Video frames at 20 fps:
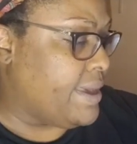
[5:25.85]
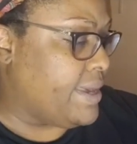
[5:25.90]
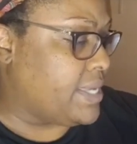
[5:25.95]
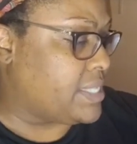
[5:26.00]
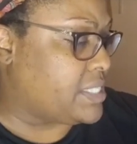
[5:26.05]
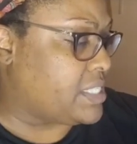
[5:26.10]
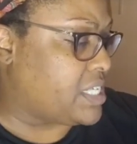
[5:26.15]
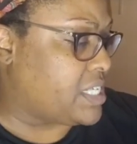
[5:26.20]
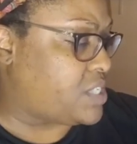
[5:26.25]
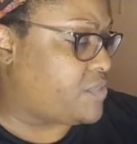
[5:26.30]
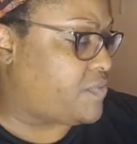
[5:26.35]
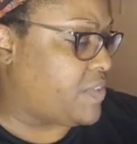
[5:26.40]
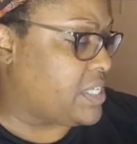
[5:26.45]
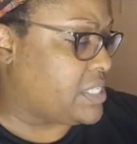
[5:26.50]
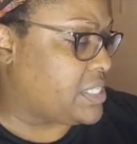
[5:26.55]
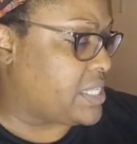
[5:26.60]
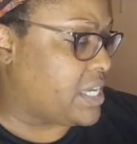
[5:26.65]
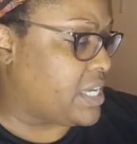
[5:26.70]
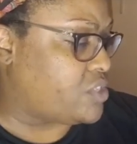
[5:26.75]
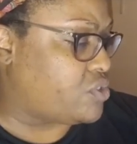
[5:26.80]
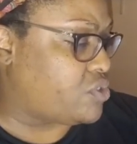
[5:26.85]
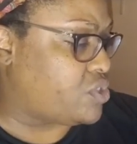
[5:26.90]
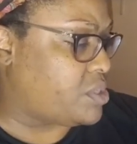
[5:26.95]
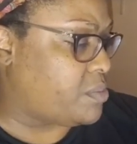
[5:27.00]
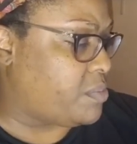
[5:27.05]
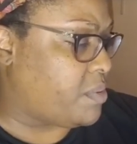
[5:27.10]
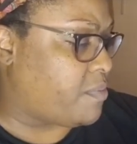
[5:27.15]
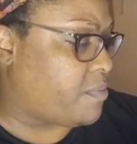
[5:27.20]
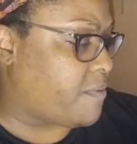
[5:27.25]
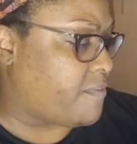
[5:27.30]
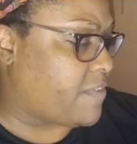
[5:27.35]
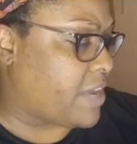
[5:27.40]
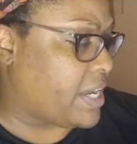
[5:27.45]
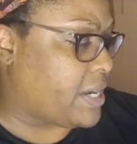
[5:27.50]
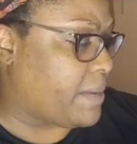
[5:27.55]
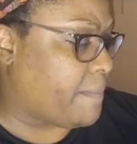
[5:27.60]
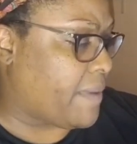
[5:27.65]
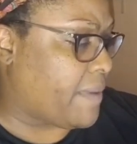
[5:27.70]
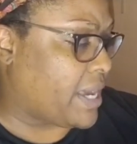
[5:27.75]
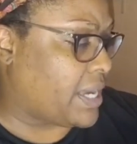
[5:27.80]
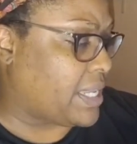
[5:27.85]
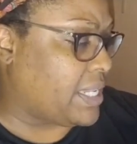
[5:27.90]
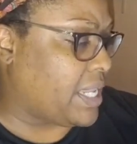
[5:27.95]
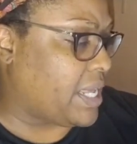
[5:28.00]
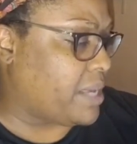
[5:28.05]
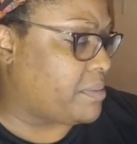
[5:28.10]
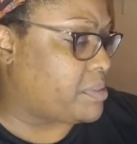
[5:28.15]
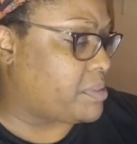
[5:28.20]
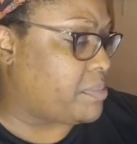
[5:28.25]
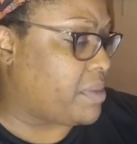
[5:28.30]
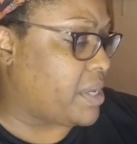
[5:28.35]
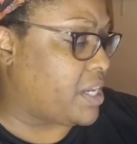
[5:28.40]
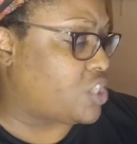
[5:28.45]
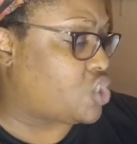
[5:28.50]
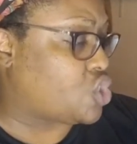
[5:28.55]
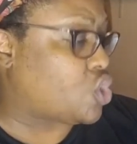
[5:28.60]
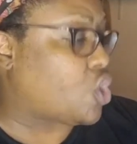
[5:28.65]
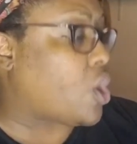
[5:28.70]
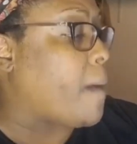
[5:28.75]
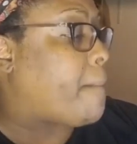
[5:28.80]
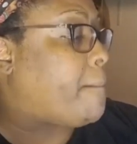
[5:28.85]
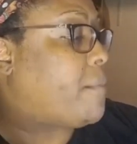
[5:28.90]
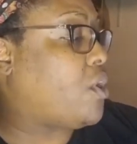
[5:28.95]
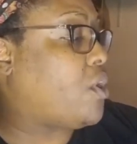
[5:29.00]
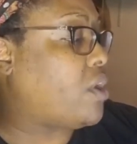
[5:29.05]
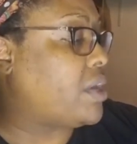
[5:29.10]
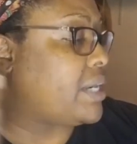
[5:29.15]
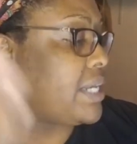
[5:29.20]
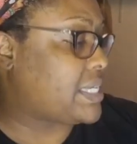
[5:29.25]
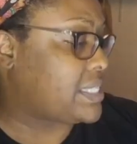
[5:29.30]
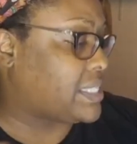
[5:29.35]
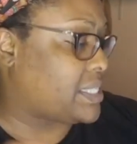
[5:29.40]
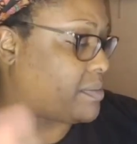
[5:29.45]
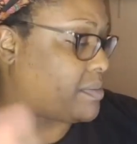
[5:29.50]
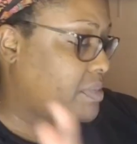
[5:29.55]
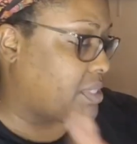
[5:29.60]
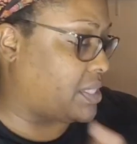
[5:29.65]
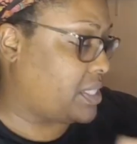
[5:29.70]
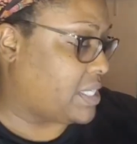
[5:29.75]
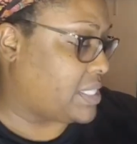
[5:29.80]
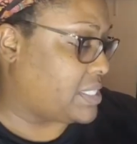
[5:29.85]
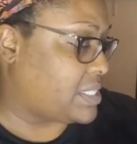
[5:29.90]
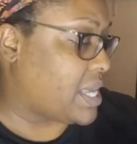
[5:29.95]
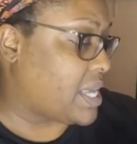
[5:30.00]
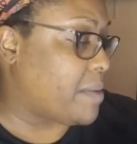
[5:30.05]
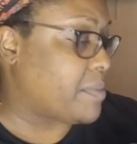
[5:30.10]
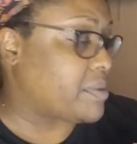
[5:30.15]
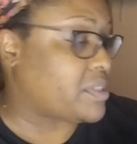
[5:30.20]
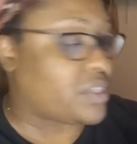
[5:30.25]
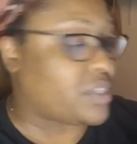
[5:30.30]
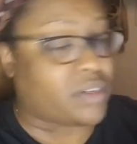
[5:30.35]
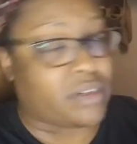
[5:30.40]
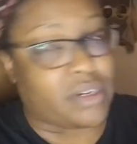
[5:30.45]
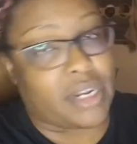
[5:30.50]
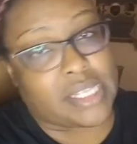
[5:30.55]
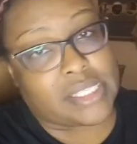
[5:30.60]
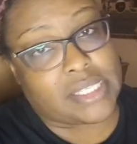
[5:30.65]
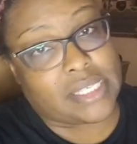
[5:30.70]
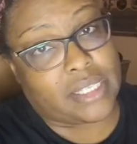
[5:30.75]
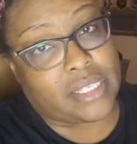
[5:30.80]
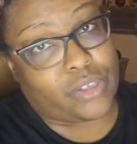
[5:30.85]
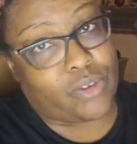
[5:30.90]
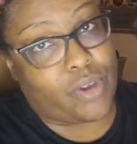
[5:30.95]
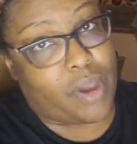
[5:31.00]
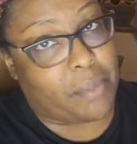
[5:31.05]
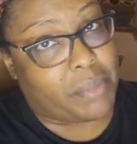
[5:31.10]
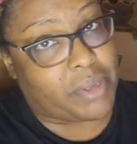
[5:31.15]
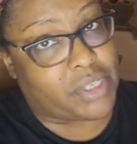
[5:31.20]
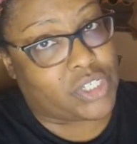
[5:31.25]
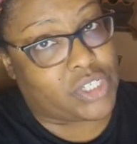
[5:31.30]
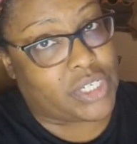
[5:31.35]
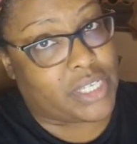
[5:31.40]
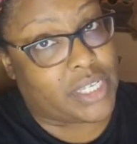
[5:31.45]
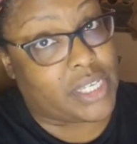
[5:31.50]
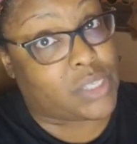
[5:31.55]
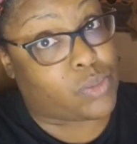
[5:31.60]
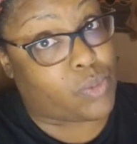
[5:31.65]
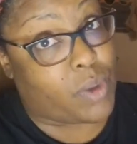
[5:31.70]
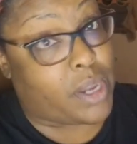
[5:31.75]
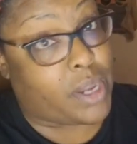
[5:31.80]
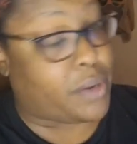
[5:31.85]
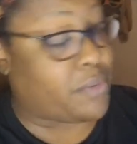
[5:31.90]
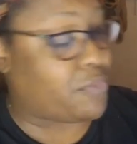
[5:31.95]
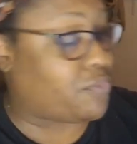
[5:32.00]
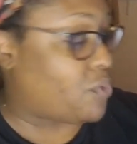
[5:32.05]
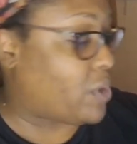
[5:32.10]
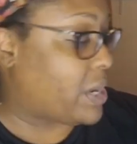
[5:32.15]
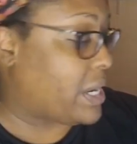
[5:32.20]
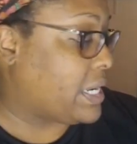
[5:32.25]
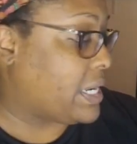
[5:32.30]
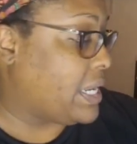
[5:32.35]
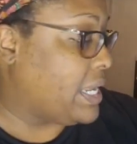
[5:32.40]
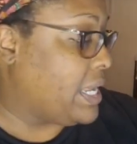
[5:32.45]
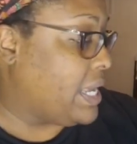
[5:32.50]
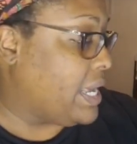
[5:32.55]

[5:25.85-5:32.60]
It says fee schedule to be provided by claims manager upon accepting the assignment. So they're not telling you how much it is right up front.